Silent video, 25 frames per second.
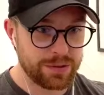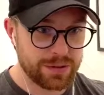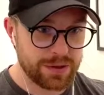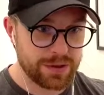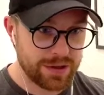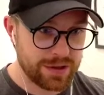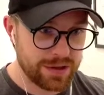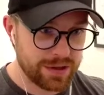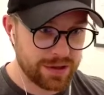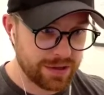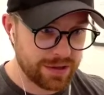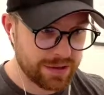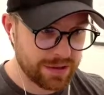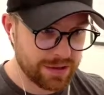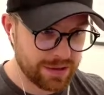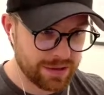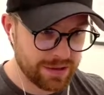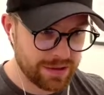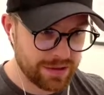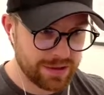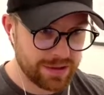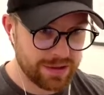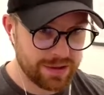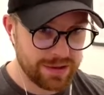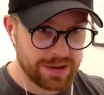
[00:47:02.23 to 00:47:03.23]
uh,
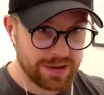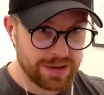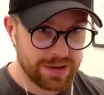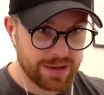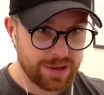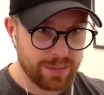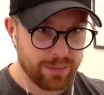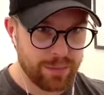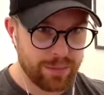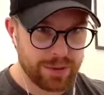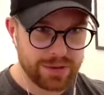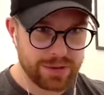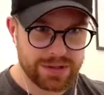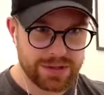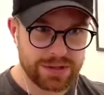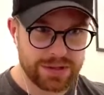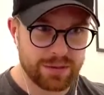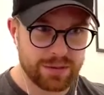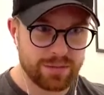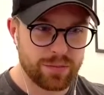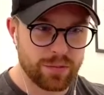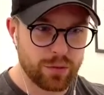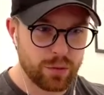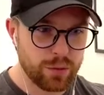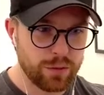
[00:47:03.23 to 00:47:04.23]
bust a
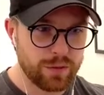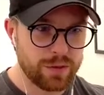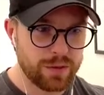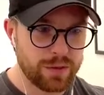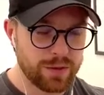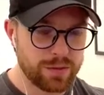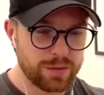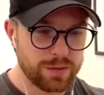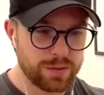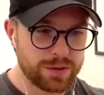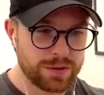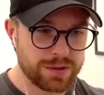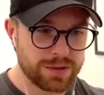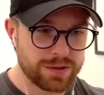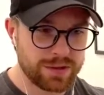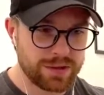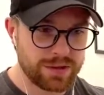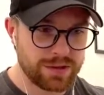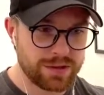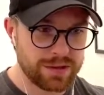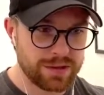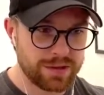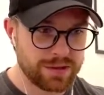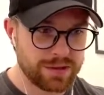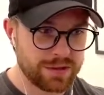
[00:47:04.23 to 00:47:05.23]
move was
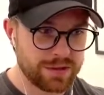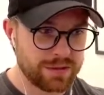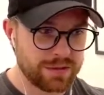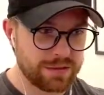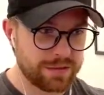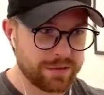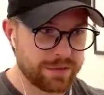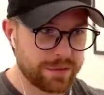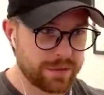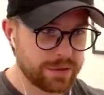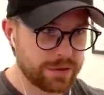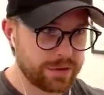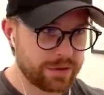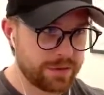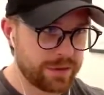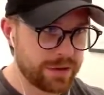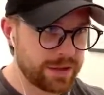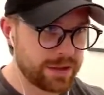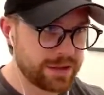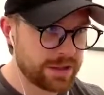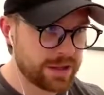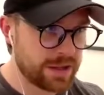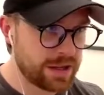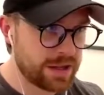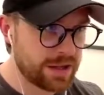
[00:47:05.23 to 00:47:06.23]
the first
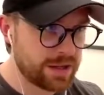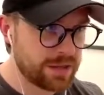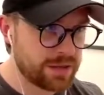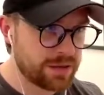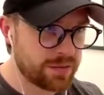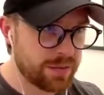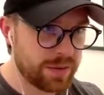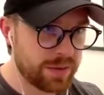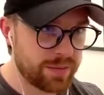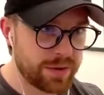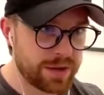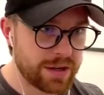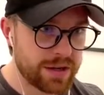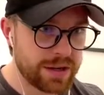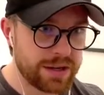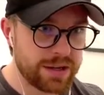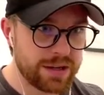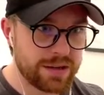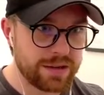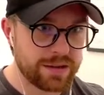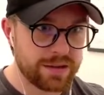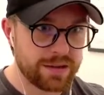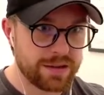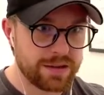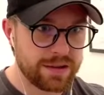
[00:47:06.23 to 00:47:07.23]
phrase that got into my
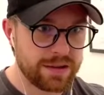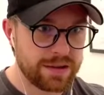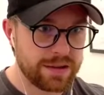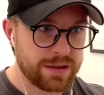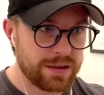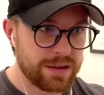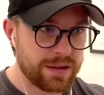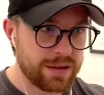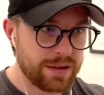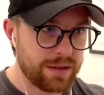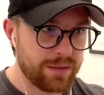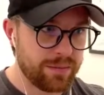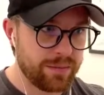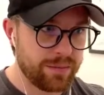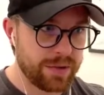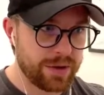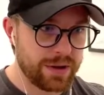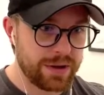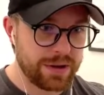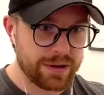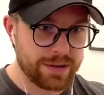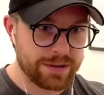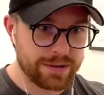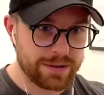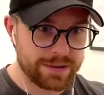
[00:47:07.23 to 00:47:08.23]
mind.
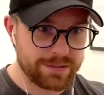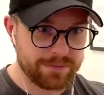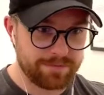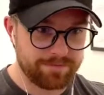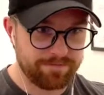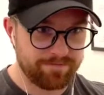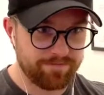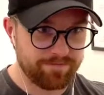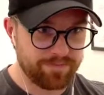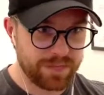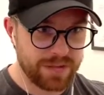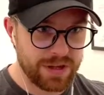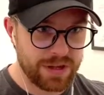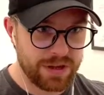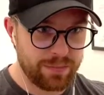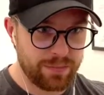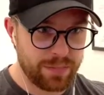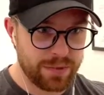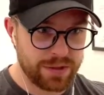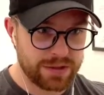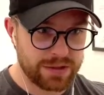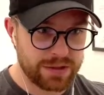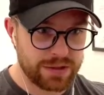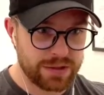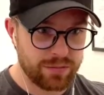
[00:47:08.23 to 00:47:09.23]
But not
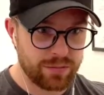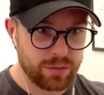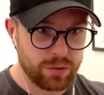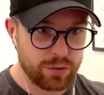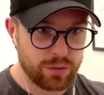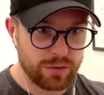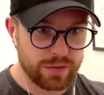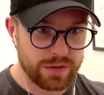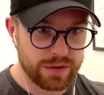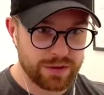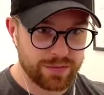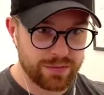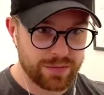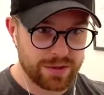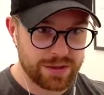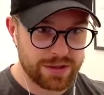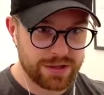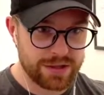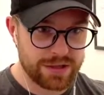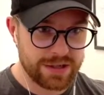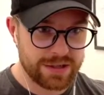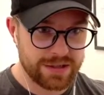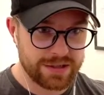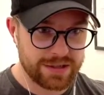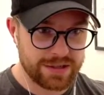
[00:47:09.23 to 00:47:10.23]
bust a move as
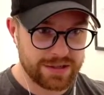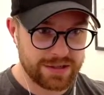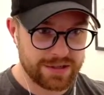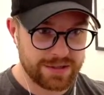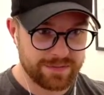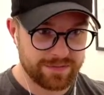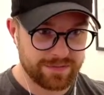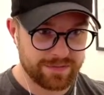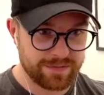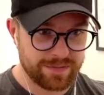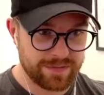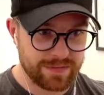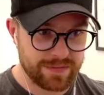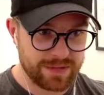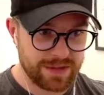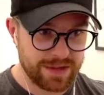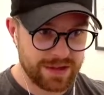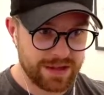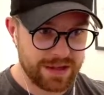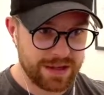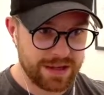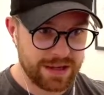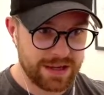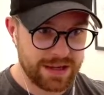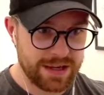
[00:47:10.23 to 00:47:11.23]
much as
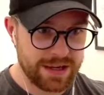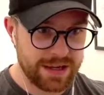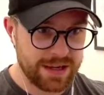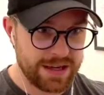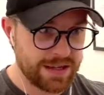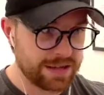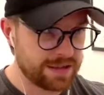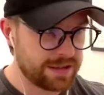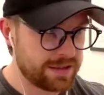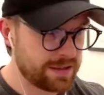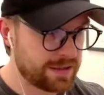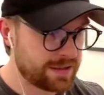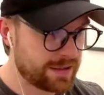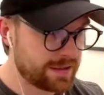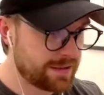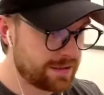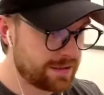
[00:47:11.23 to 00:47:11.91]
kicking ass.